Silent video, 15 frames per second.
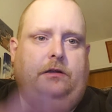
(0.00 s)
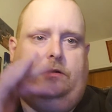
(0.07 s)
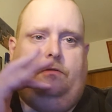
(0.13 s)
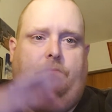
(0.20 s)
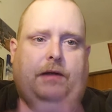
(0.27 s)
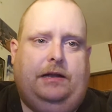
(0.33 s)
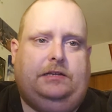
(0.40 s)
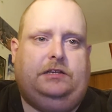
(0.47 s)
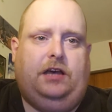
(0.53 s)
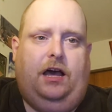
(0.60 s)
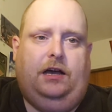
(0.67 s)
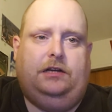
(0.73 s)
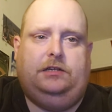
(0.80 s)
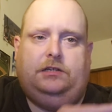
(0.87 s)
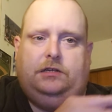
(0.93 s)
The Red
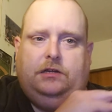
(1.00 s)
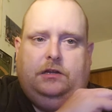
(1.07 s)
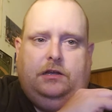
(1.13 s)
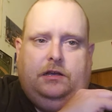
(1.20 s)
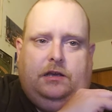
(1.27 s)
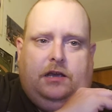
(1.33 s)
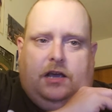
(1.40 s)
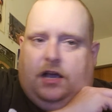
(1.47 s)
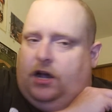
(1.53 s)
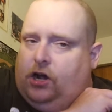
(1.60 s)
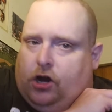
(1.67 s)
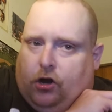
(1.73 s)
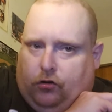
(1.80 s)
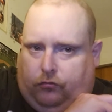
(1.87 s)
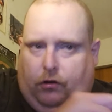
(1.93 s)
Sox
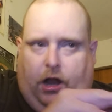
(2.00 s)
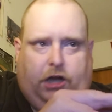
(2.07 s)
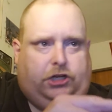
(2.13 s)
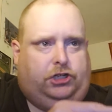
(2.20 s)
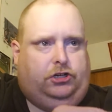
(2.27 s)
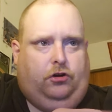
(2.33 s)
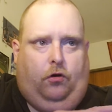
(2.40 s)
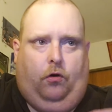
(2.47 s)
crush